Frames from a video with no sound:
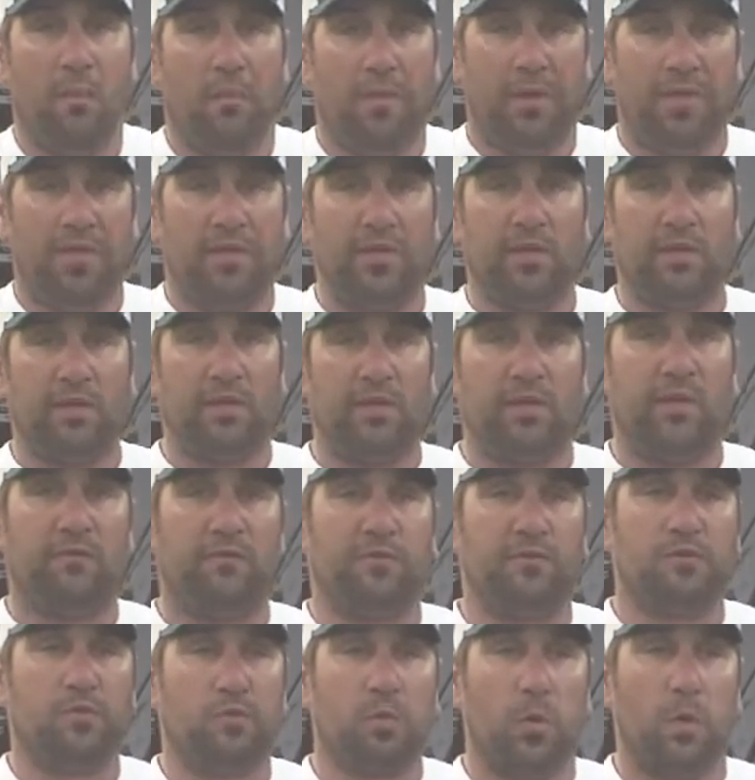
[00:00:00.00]
But I think the
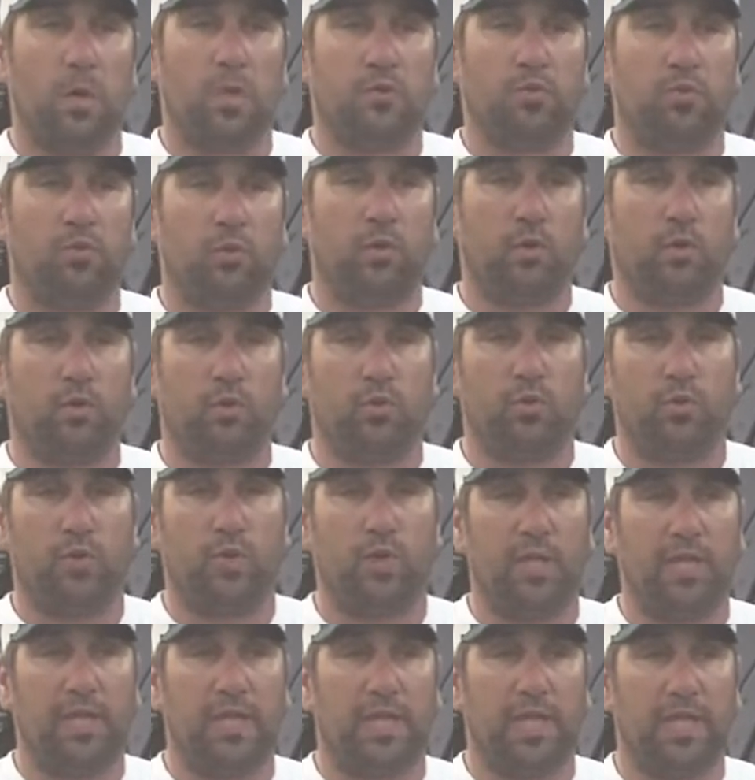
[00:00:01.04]
difference was we were
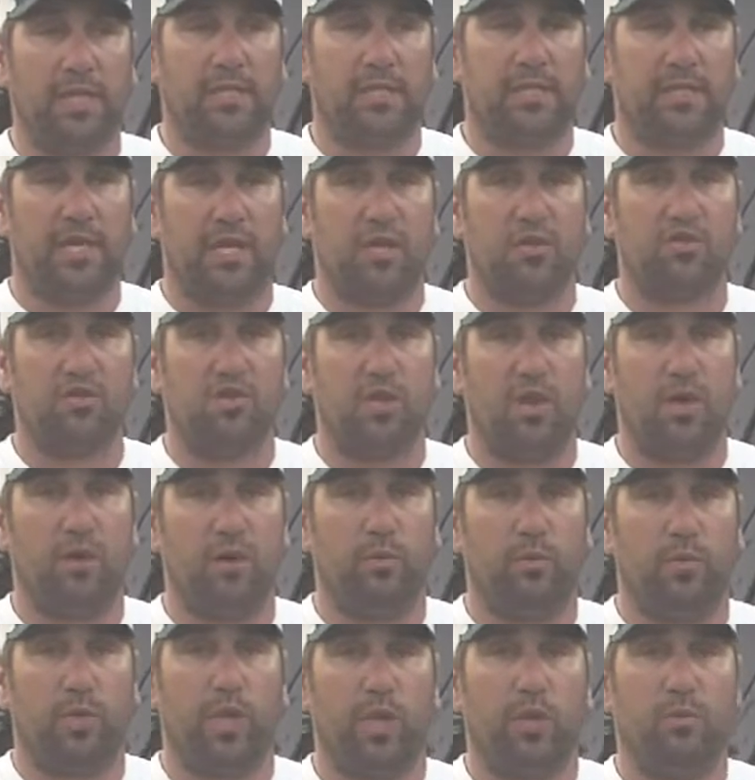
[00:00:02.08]
really
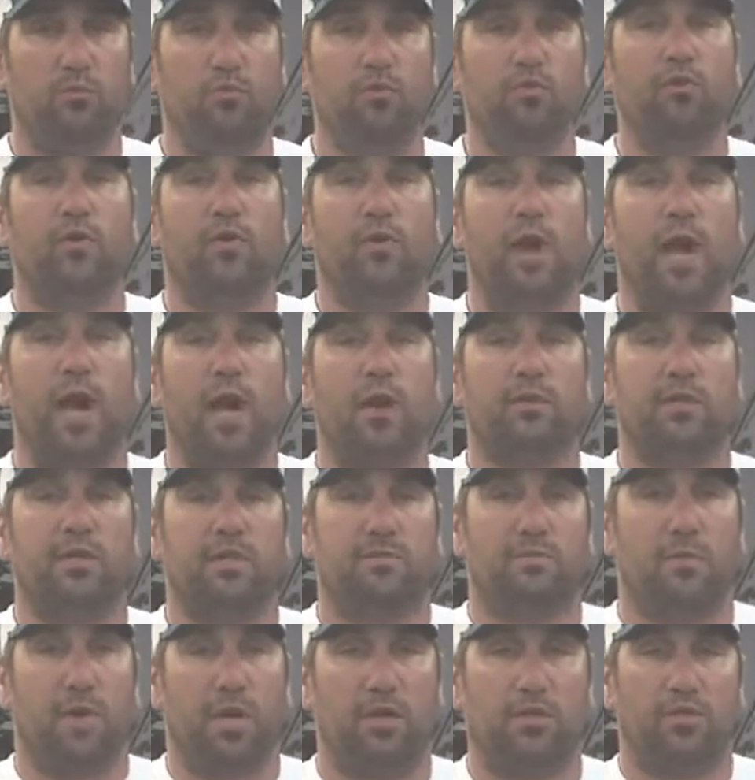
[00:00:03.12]
stationary. We didn't move around
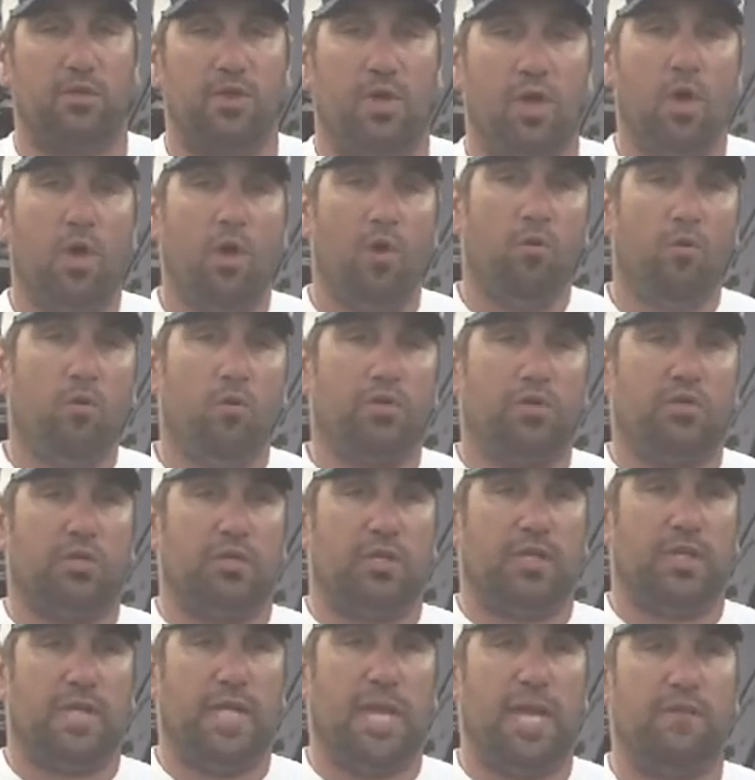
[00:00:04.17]
as much, which
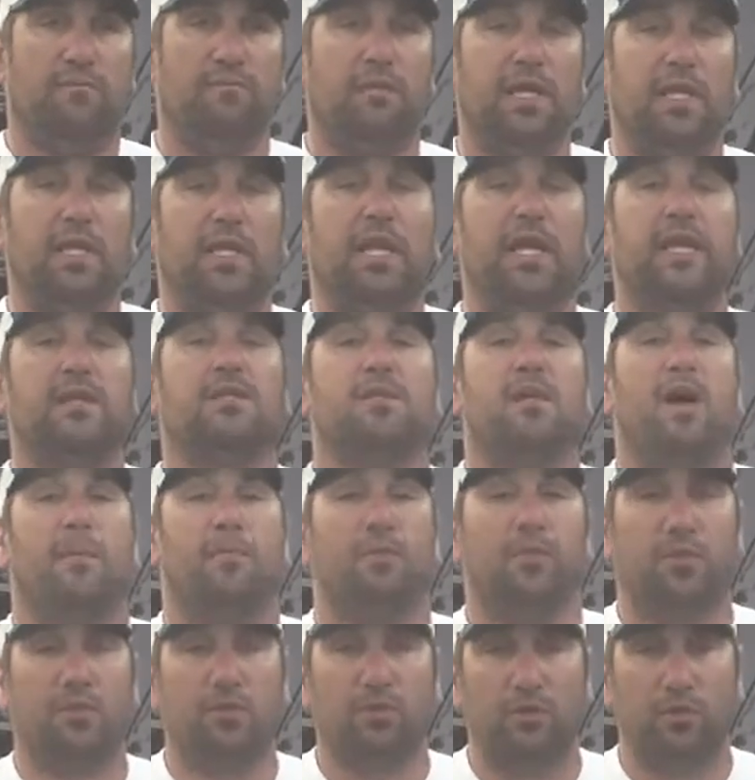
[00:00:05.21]
gave me less
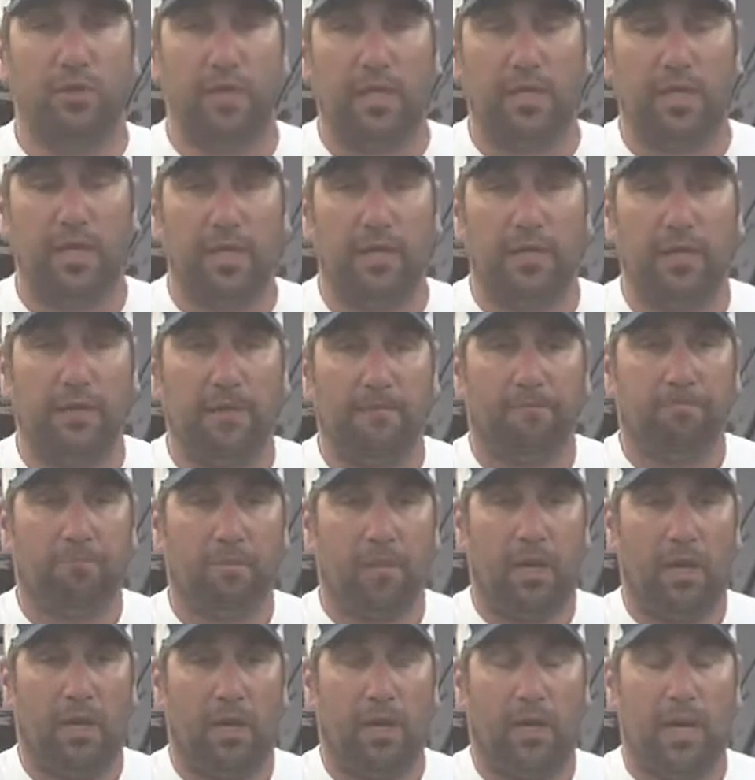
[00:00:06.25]
opportunity,
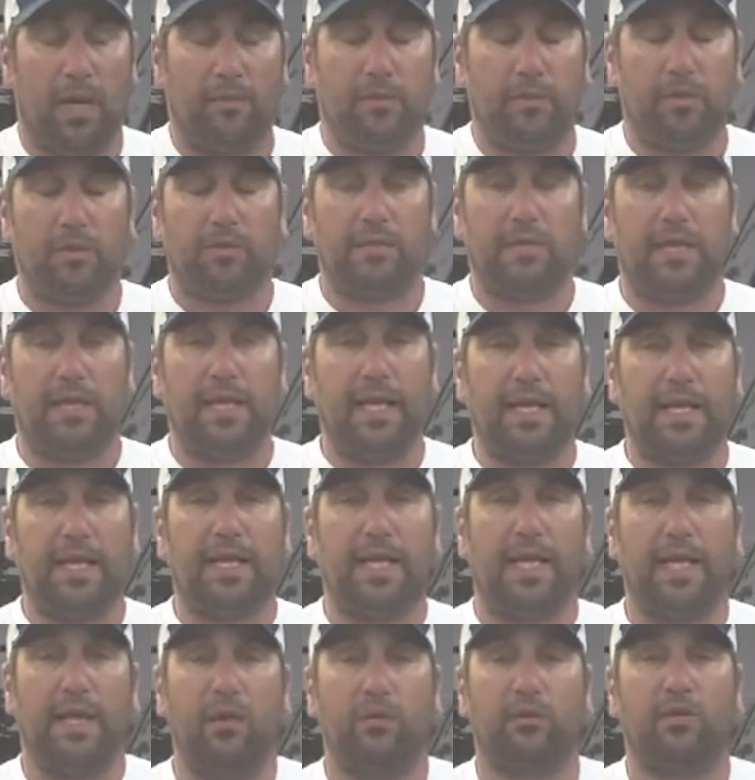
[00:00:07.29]
to kind
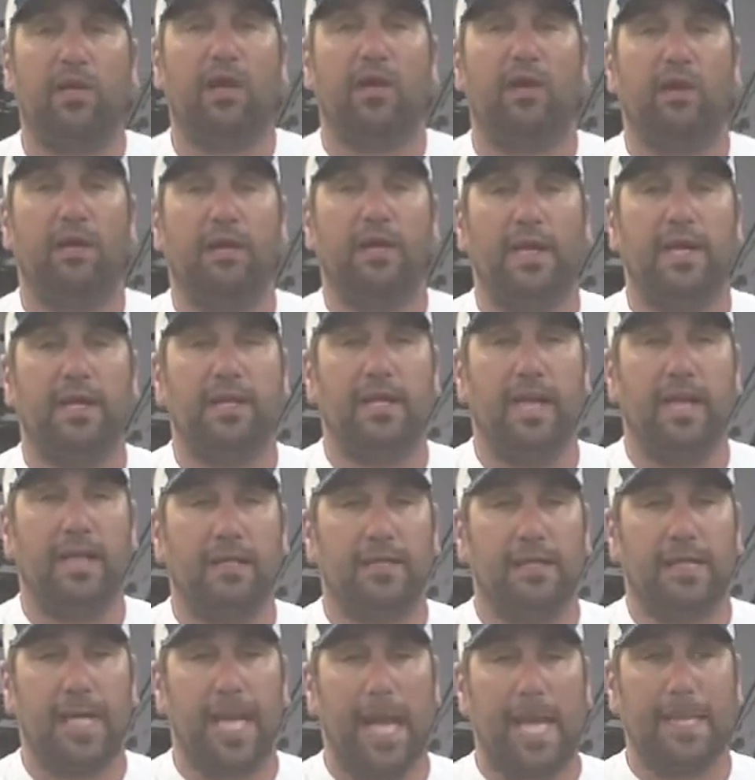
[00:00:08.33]
of get out there
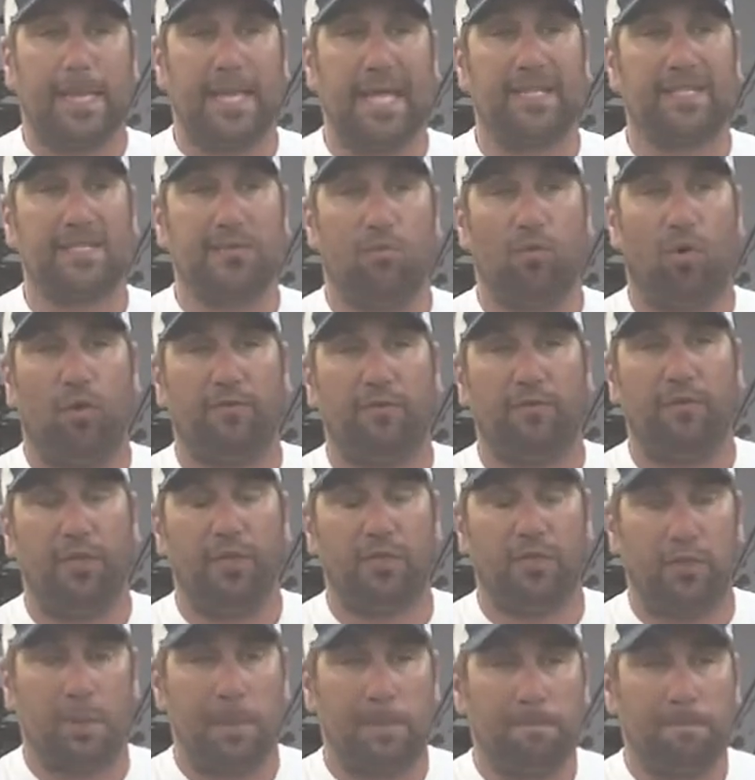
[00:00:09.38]
and get to more fish.